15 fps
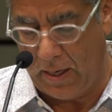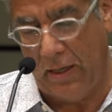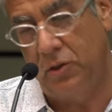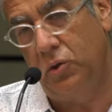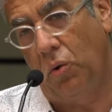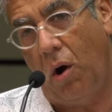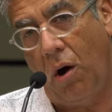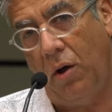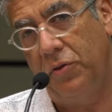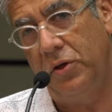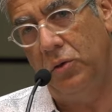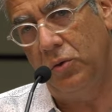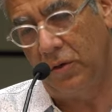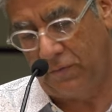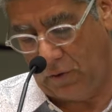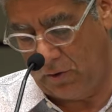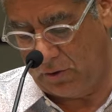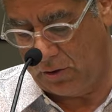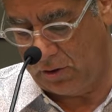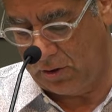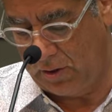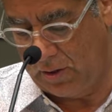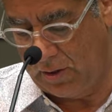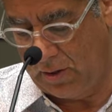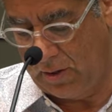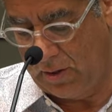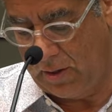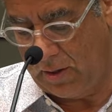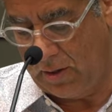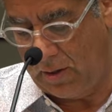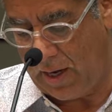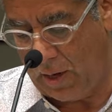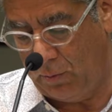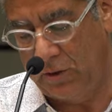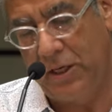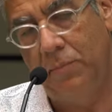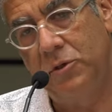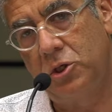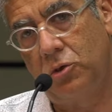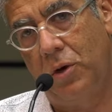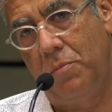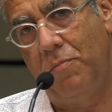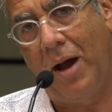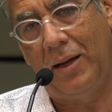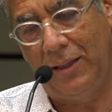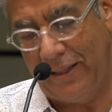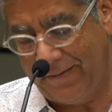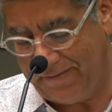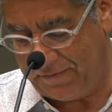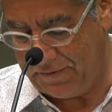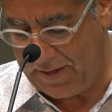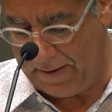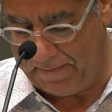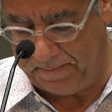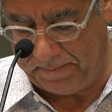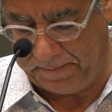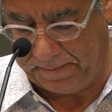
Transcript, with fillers: and to all the universe, I will demonstrate my love for them.